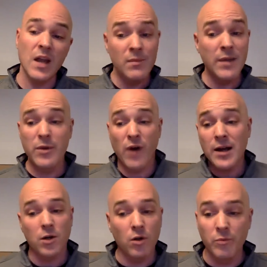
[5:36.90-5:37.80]
maybe
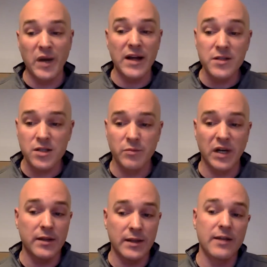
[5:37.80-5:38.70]
radical bets,
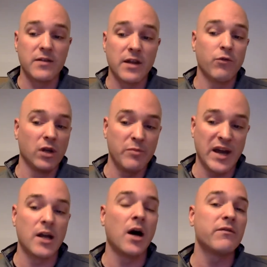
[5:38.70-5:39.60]
but they've really
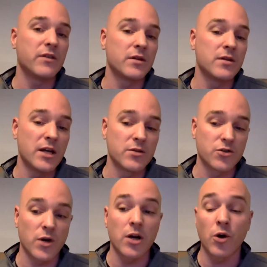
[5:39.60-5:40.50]
paid off and
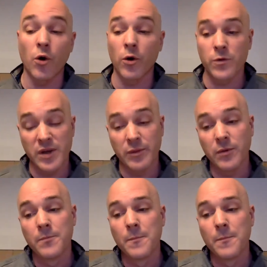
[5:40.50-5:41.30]
struck a chord with people.